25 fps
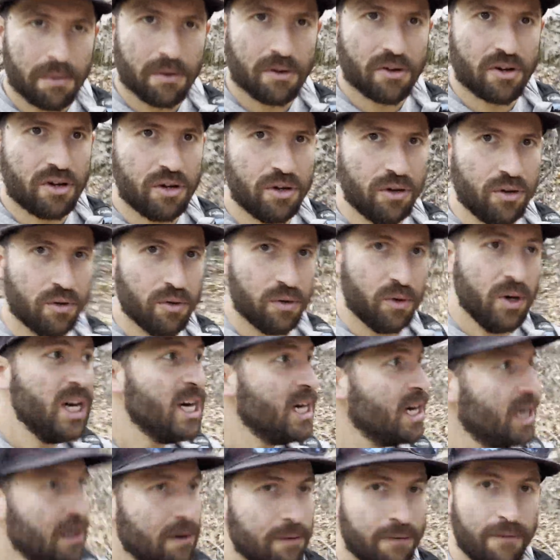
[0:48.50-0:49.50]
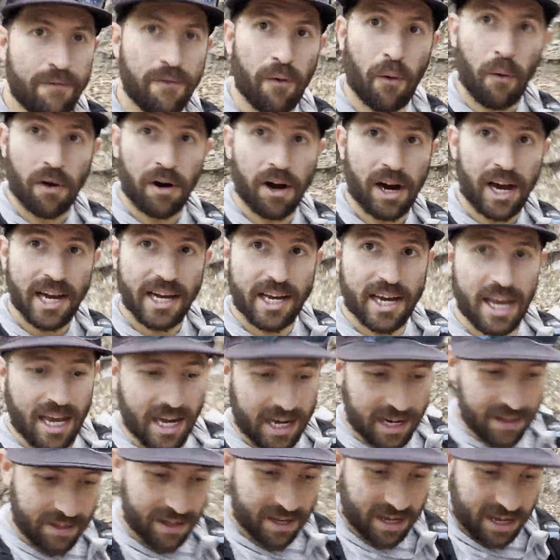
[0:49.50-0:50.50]
two for hiking
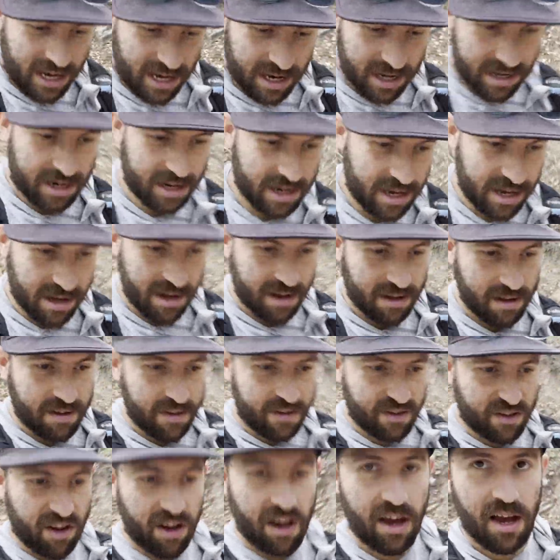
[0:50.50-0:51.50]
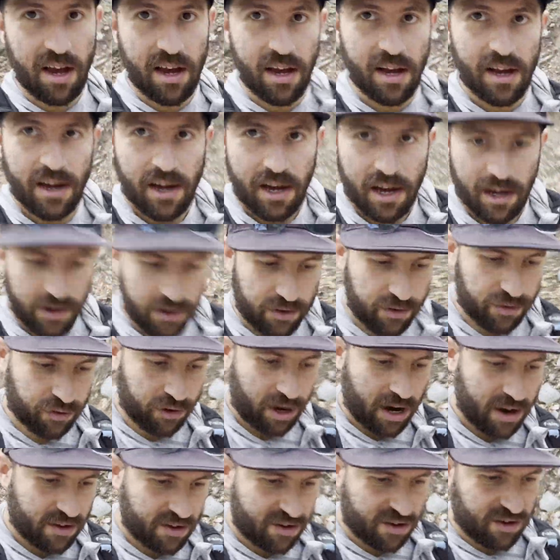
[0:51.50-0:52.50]
in the heat is
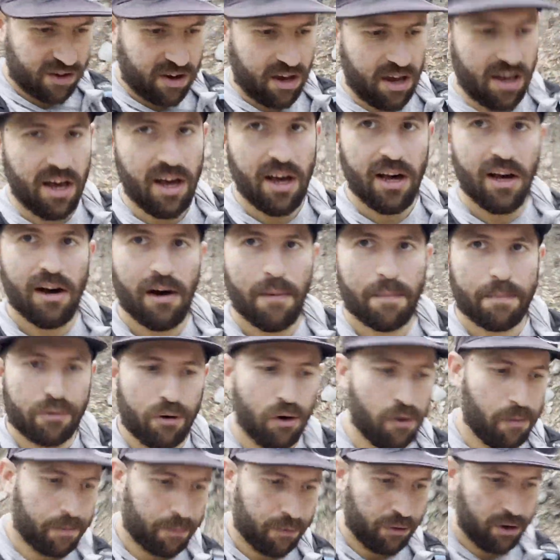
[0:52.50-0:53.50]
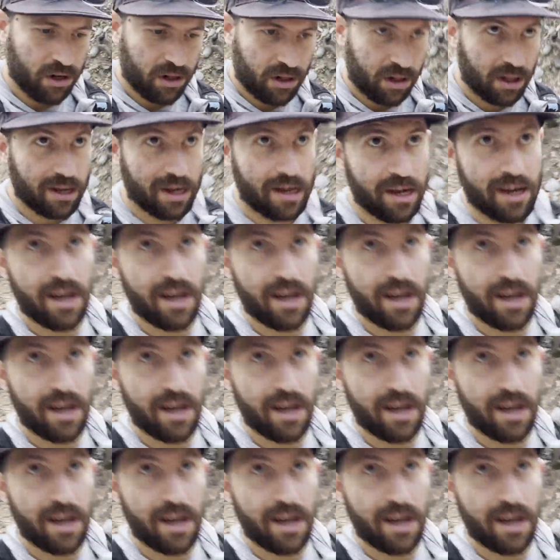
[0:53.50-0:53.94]
dress appropriately.